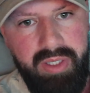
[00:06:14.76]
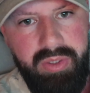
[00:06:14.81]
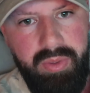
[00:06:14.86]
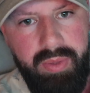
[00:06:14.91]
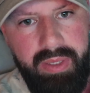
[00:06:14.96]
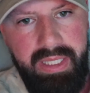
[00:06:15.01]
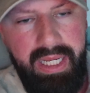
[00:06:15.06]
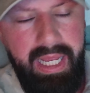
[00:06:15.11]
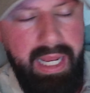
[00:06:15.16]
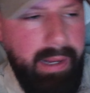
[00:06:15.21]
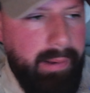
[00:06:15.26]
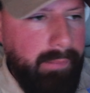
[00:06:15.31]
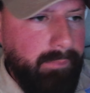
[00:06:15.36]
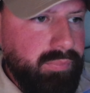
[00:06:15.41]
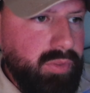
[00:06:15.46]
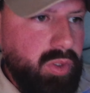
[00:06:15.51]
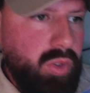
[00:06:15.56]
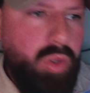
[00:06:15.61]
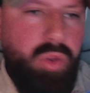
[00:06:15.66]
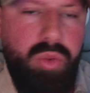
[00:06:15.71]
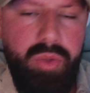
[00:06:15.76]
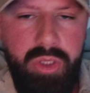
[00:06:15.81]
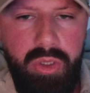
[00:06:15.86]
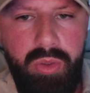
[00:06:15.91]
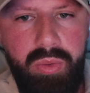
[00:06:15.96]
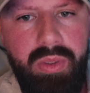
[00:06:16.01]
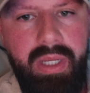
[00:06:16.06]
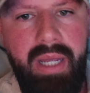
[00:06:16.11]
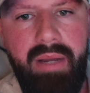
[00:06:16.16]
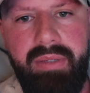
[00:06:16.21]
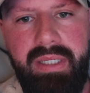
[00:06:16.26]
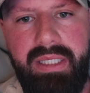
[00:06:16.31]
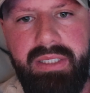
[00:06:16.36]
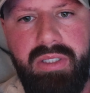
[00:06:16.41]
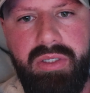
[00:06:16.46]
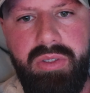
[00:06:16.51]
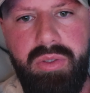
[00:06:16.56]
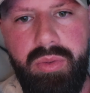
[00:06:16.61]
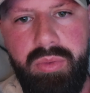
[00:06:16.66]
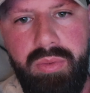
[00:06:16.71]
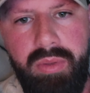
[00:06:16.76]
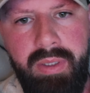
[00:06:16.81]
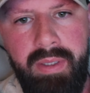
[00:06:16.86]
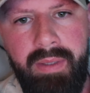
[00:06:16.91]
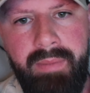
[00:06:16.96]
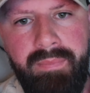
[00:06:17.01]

doing that. All you now need to do